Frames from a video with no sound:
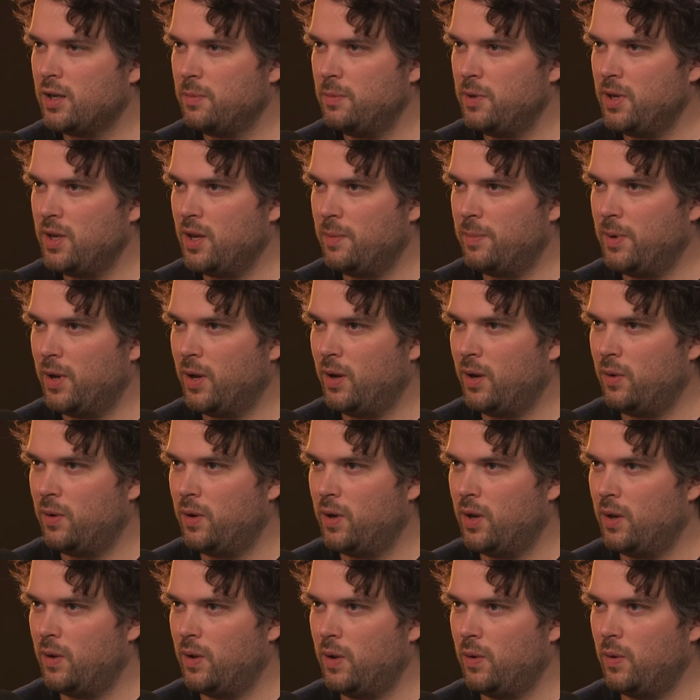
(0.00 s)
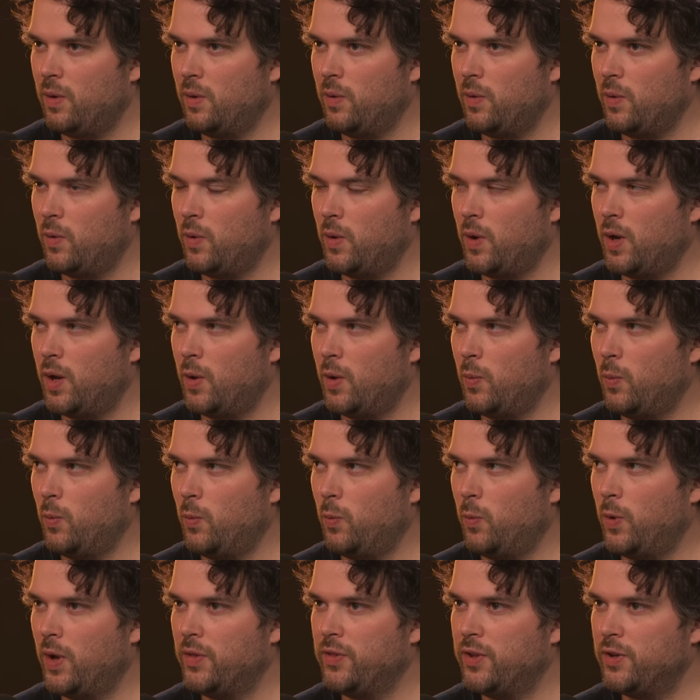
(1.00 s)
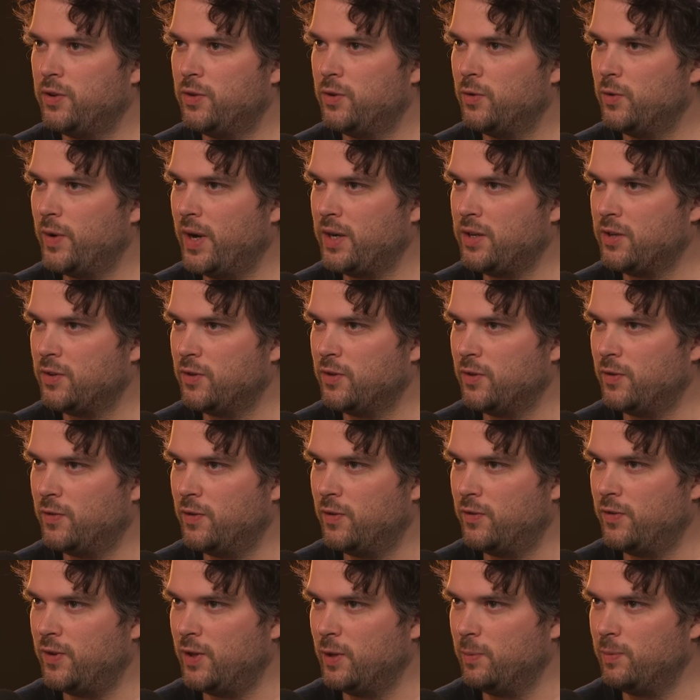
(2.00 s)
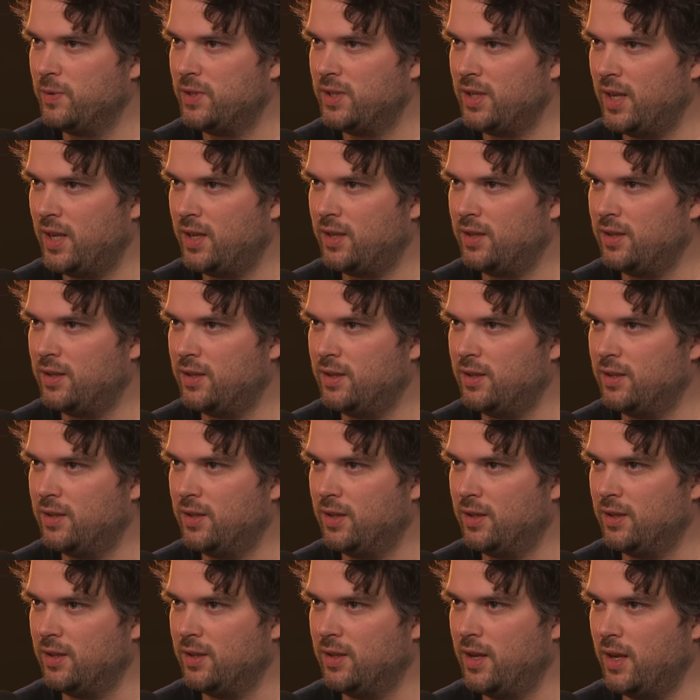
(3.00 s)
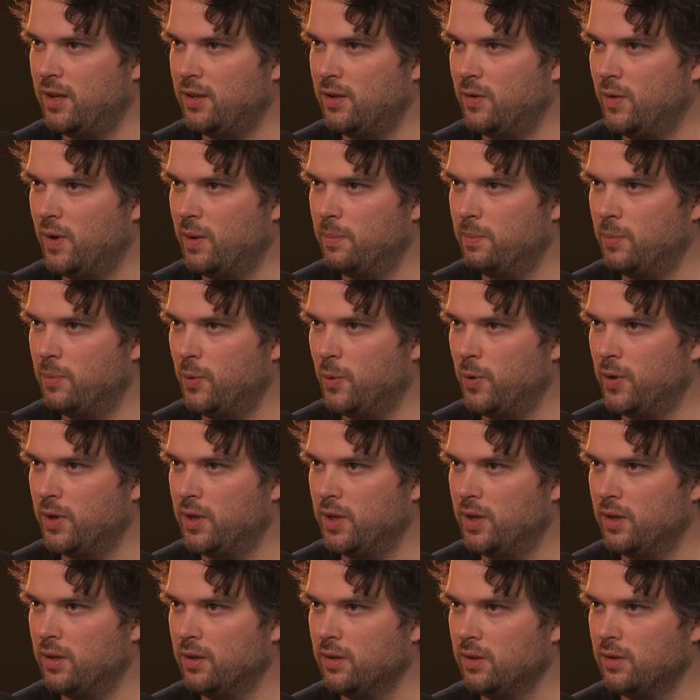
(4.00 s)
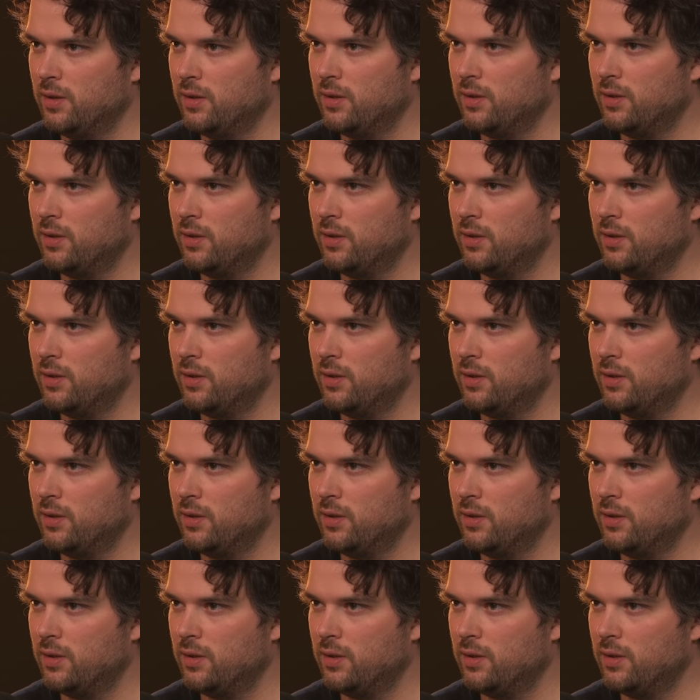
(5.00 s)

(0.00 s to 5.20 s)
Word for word: to me about um, what the director of the film said to get you on board here.